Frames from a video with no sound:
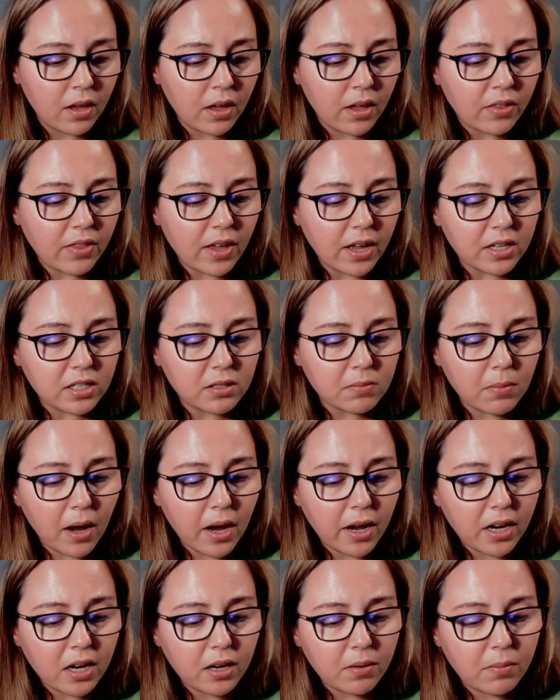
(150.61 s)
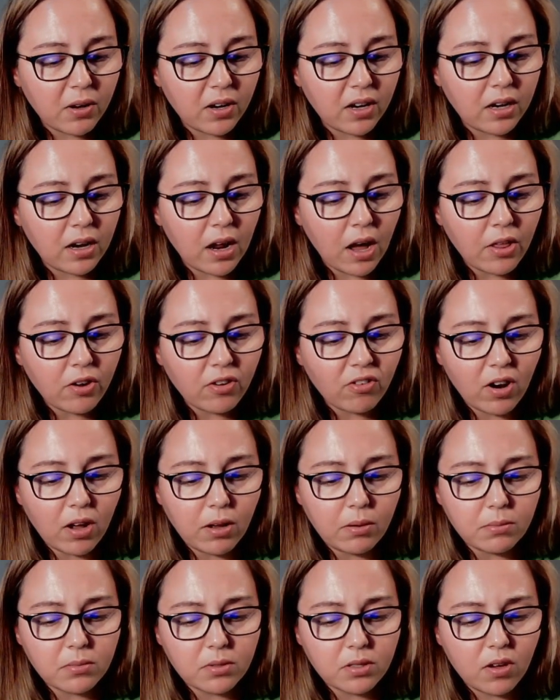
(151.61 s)
that his mind had been in other
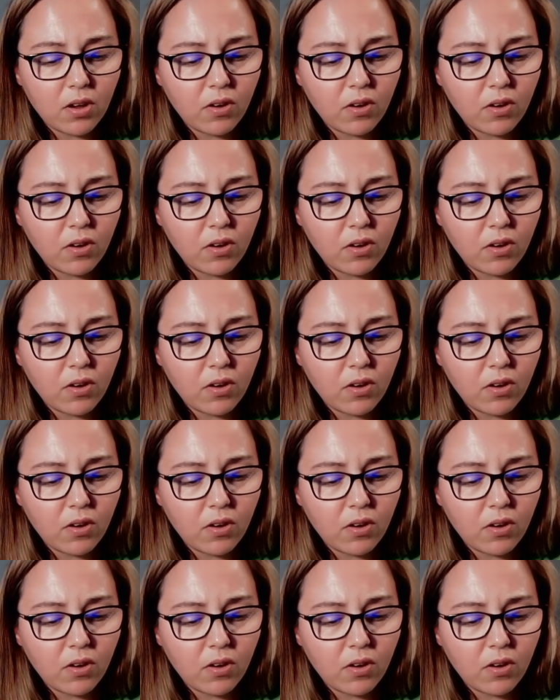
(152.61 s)
realms,